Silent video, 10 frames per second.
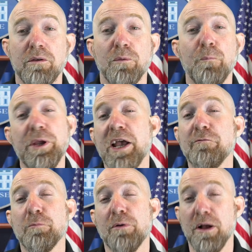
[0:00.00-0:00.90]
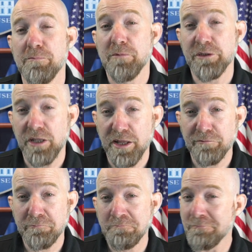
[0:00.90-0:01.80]
We have a problem on the
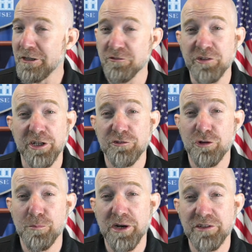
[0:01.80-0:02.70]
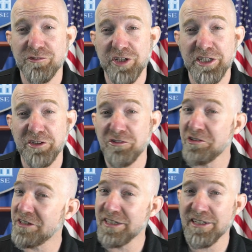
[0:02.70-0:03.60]
left, and it's not Joe Biden's age,
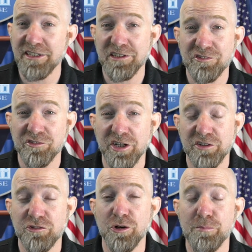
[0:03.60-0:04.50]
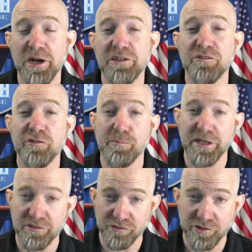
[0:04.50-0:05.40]
and it's not Joe Biden's
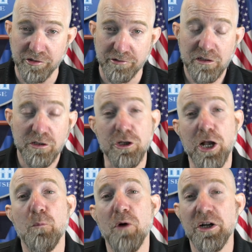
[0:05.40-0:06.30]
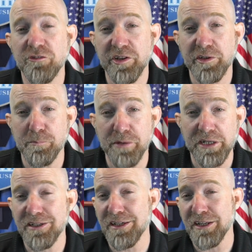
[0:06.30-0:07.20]
debate skill. Look, I watched that
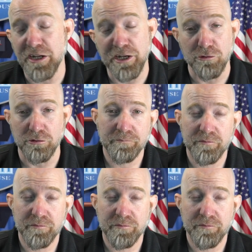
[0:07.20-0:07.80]
debate, and I agree.